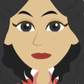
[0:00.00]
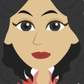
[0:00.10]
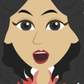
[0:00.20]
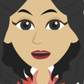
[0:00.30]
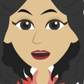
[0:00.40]

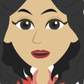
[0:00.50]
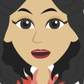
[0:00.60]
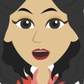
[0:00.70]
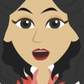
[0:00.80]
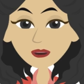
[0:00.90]
Let's look at
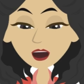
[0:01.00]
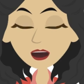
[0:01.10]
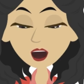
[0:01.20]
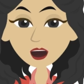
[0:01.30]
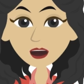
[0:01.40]
some of the things
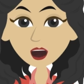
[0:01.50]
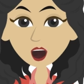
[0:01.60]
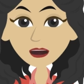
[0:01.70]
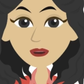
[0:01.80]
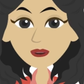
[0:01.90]
that we know
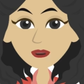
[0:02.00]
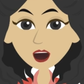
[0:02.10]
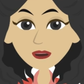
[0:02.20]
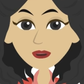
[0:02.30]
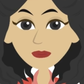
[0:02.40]
about
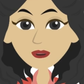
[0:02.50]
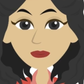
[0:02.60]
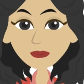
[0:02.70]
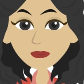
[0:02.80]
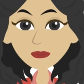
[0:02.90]
turtles.
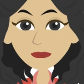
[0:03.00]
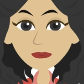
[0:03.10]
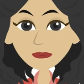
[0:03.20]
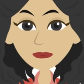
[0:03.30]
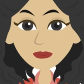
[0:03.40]

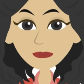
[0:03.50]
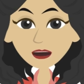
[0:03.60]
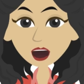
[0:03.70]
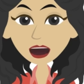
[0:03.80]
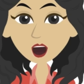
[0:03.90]

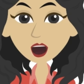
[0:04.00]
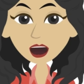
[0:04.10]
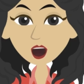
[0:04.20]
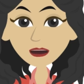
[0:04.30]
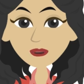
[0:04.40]
We know
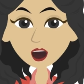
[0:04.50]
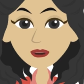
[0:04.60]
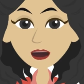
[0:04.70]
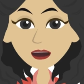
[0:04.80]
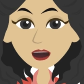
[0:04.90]
that they
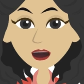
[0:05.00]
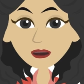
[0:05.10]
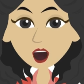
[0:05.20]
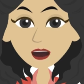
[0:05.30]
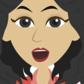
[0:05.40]
can live
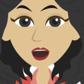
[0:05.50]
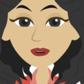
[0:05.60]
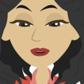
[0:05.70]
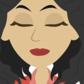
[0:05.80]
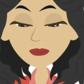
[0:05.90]

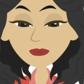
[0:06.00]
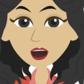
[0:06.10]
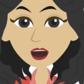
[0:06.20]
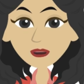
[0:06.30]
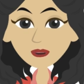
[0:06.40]
either
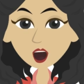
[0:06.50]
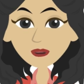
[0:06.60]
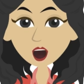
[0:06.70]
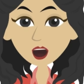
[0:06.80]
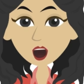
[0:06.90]
near fresh
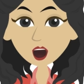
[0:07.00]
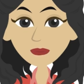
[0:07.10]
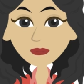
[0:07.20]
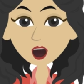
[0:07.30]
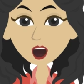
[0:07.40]
water
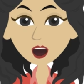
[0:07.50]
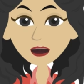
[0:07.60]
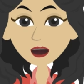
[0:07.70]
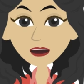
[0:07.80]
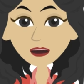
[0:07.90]
or they
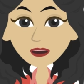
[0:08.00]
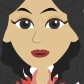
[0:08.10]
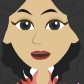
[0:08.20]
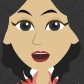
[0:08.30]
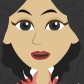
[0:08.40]
can live in the
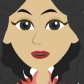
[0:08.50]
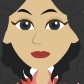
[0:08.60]
sea.